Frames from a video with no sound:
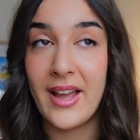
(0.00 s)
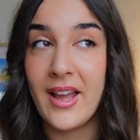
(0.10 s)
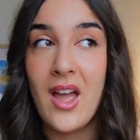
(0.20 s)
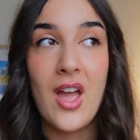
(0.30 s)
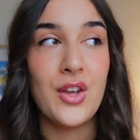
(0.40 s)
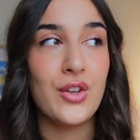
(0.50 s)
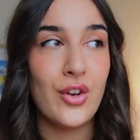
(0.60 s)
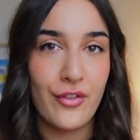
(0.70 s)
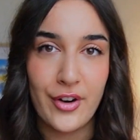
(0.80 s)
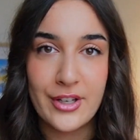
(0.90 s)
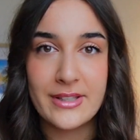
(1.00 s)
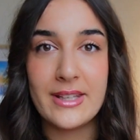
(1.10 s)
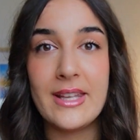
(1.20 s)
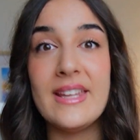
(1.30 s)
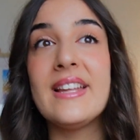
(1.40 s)
like
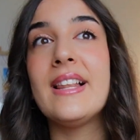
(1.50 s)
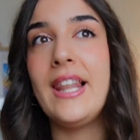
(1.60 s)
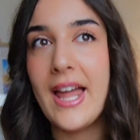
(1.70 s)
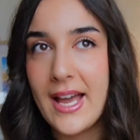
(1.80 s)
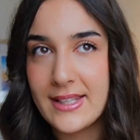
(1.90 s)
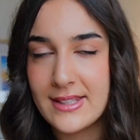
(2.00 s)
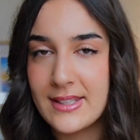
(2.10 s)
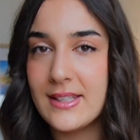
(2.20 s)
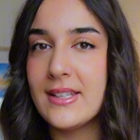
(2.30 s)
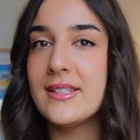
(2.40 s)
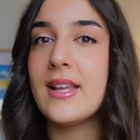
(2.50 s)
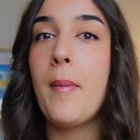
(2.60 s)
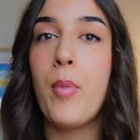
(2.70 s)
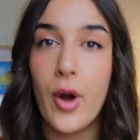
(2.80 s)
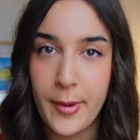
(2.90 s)
university, classes,
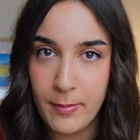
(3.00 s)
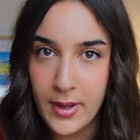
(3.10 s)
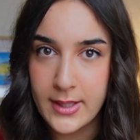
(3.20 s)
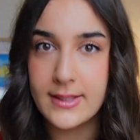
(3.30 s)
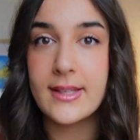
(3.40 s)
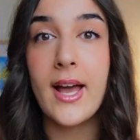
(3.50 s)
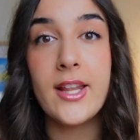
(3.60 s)
appointments,